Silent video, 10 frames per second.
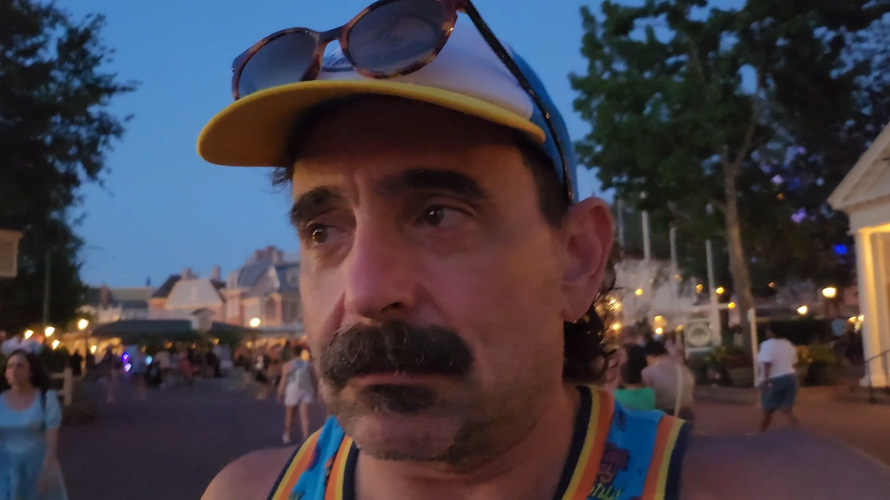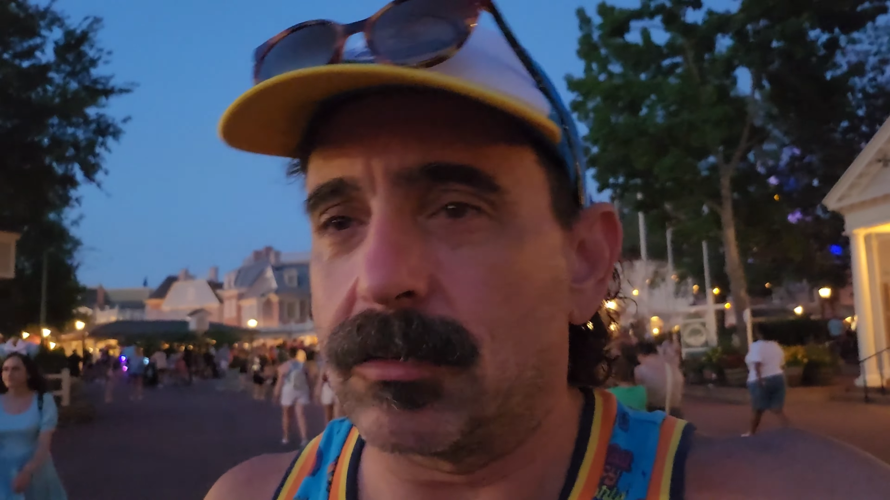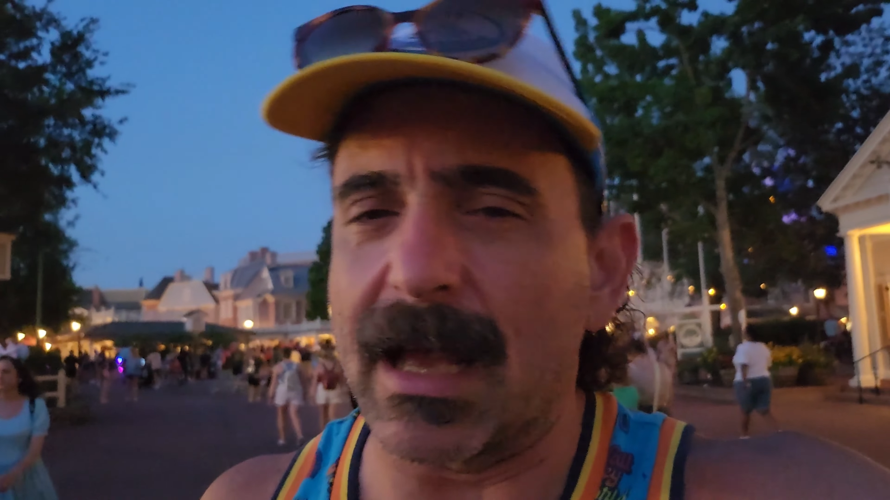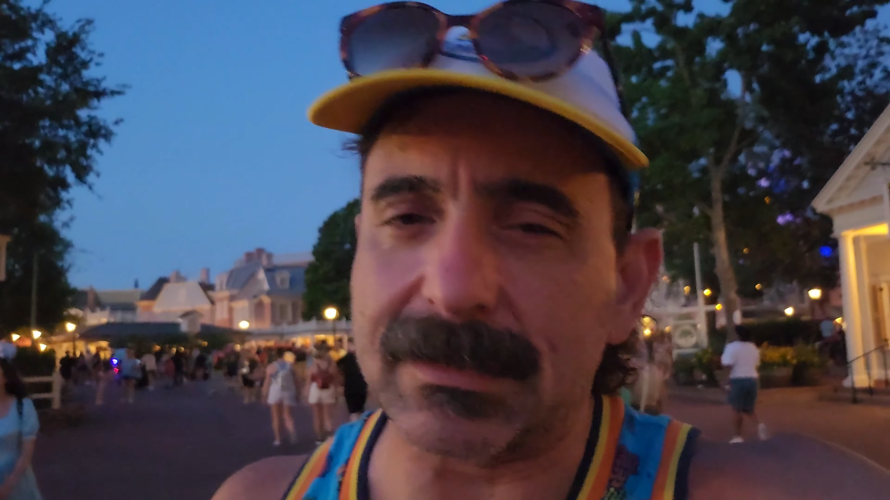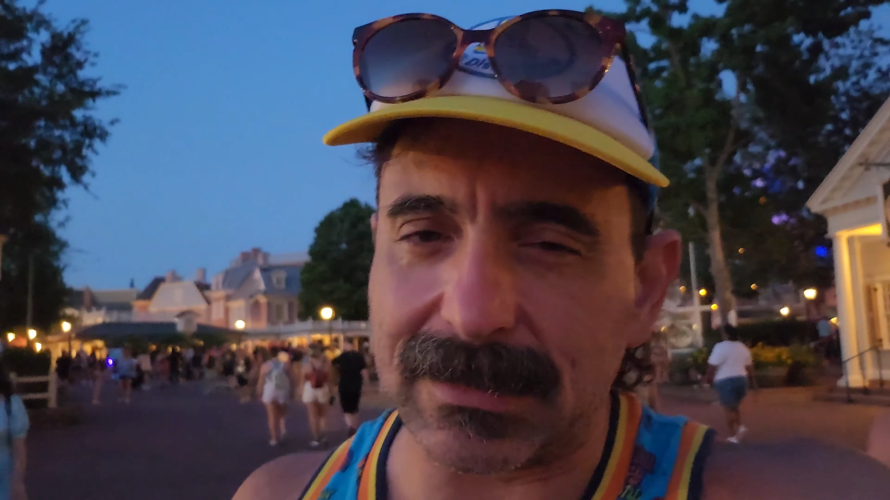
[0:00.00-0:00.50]

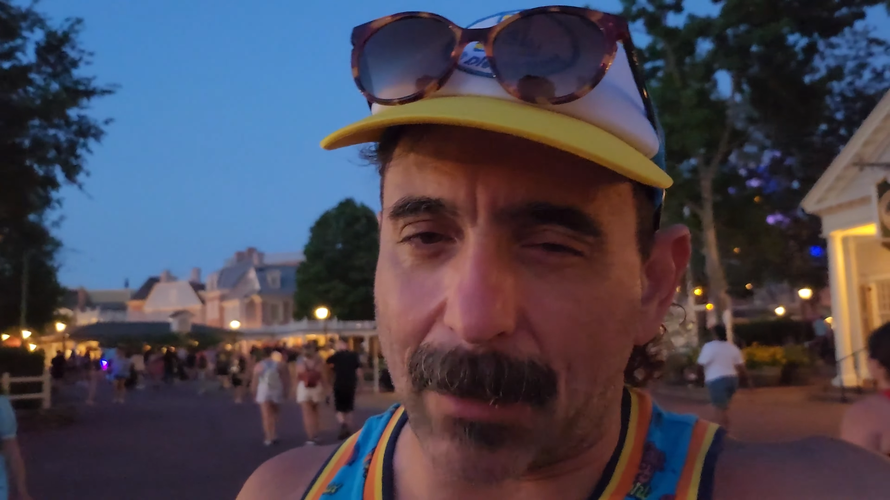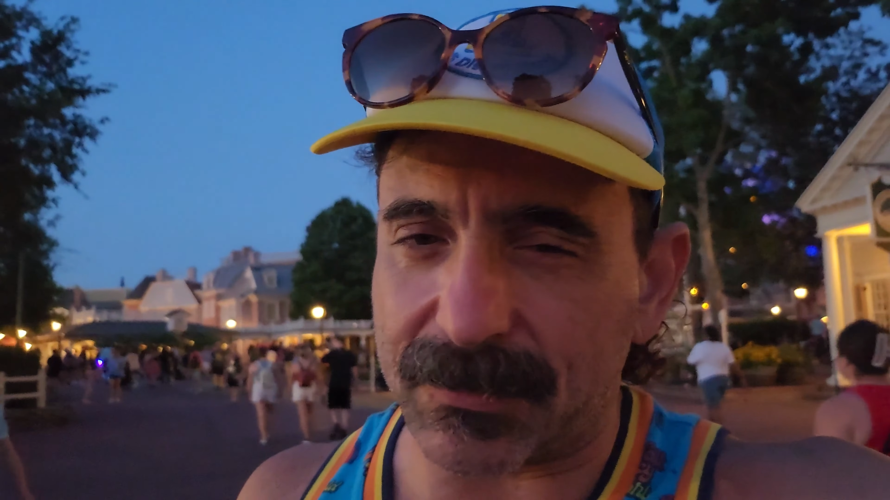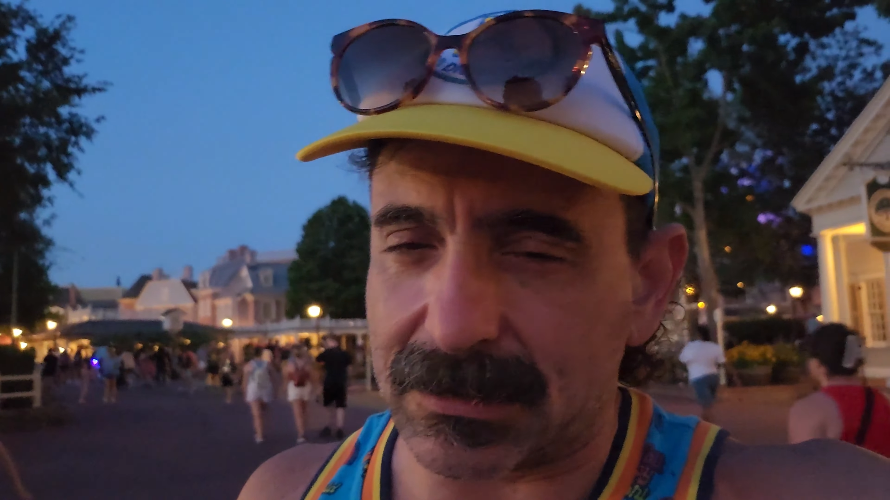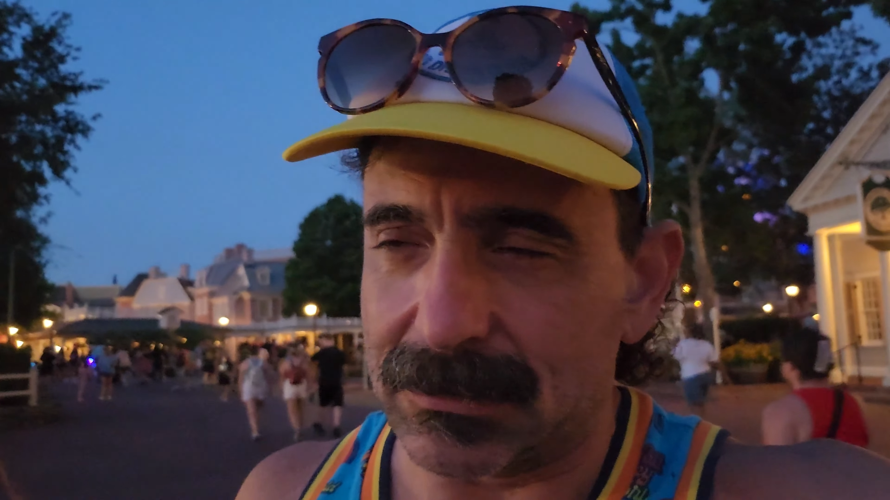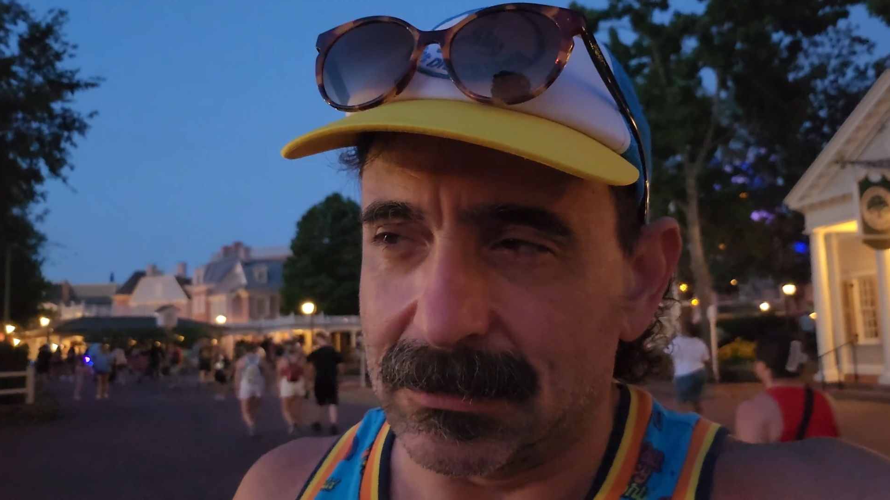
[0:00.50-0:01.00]
except